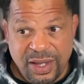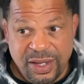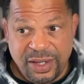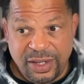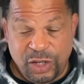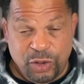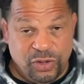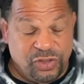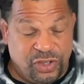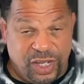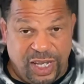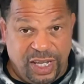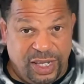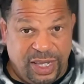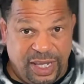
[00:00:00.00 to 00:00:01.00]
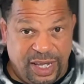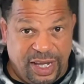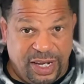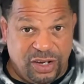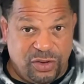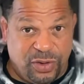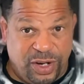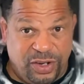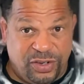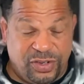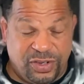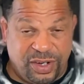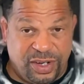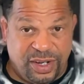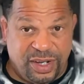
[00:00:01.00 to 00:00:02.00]
you see the
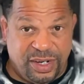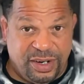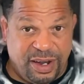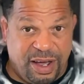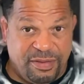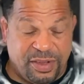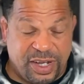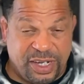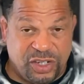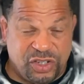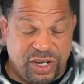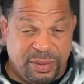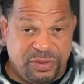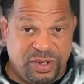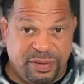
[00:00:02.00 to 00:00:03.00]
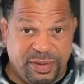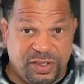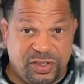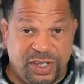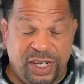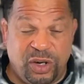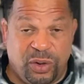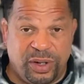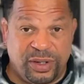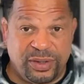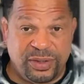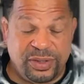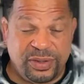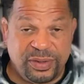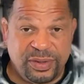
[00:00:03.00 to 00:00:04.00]
increase of the consumption of the seed
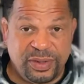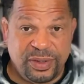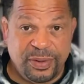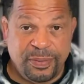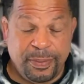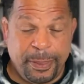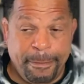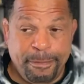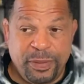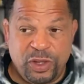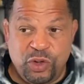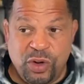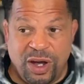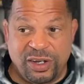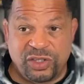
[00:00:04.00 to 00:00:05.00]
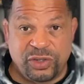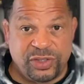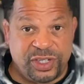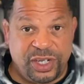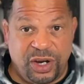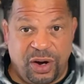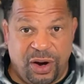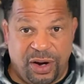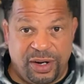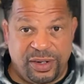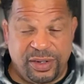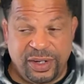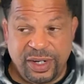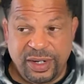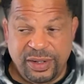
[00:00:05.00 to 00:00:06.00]
oils. You also see
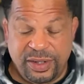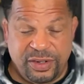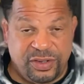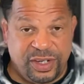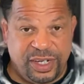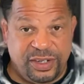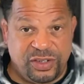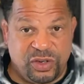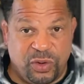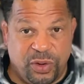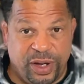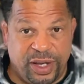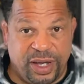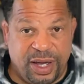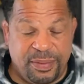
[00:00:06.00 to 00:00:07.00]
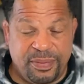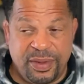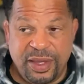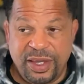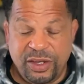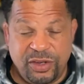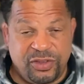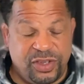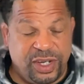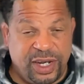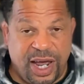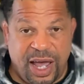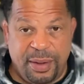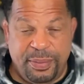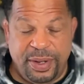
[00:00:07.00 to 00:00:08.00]
heart disease going up. You see
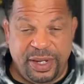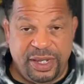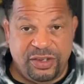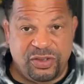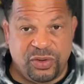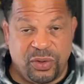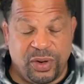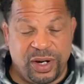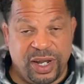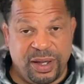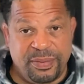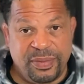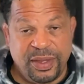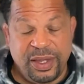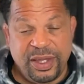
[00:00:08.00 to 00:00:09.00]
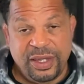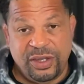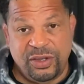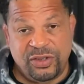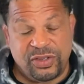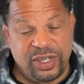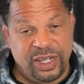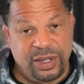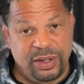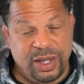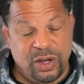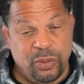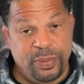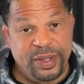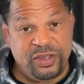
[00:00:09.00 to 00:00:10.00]
diabetes going up. You see
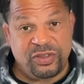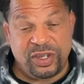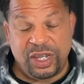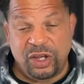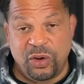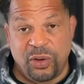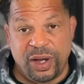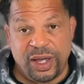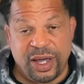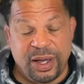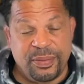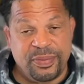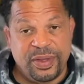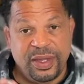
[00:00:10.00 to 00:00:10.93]
obesity going up,